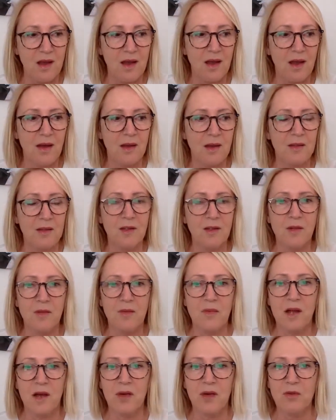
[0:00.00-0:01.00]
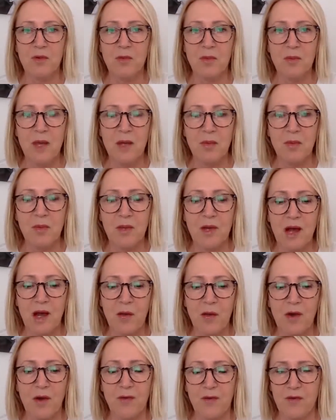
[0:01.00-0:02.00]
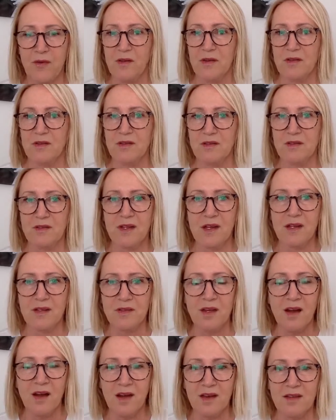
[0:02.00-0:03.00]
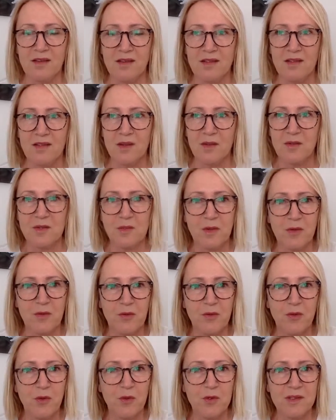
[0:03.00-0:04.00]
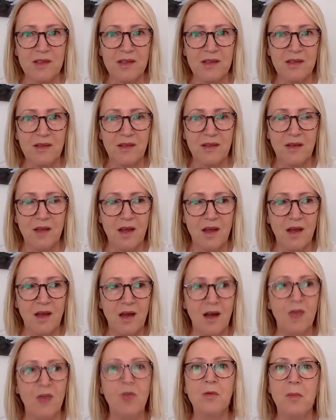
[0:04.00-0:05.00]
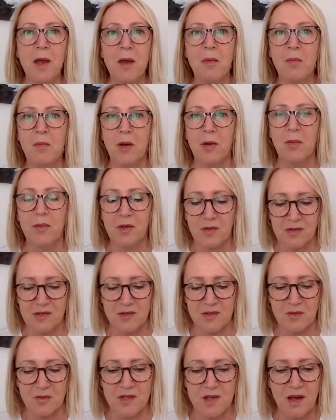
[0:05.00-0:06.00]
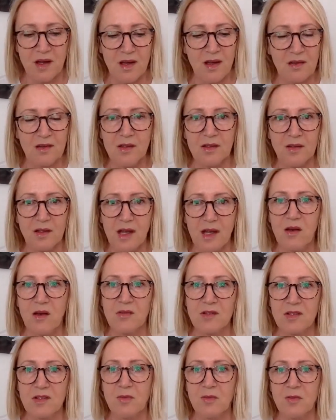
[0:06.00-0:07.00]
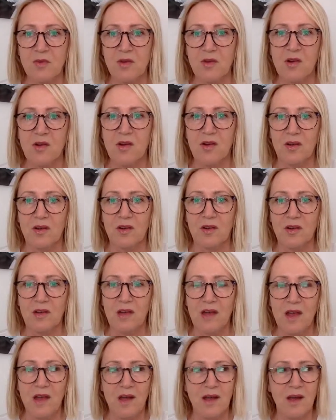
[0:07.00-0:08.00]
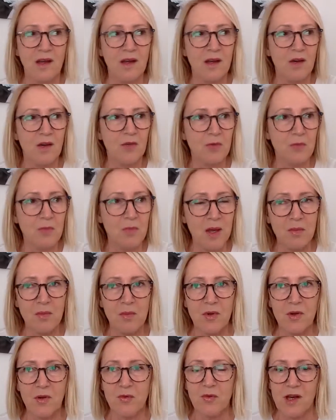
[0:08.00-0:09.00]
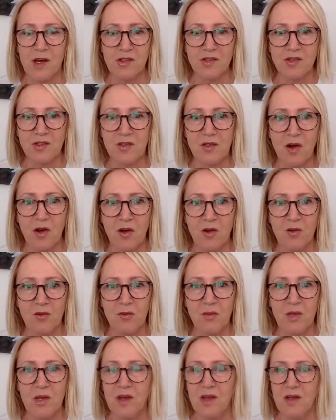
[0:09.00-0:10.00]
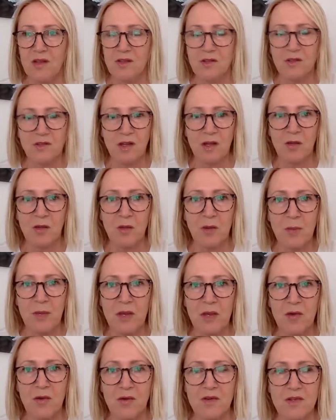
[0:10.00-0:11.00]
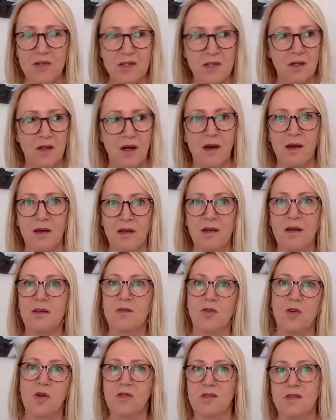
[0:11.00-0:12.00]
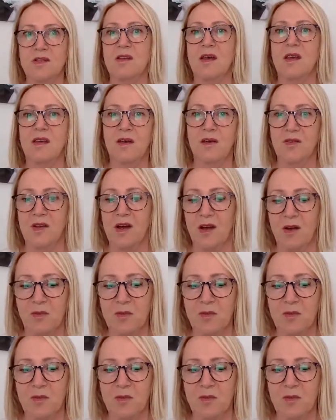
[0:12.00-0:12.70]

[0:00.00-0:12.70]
And um, I remember how I felt that night, and I was about 14. I remember because it was, I had an encounter with God. And I remember rushing home to tell my parents that I had got saved. I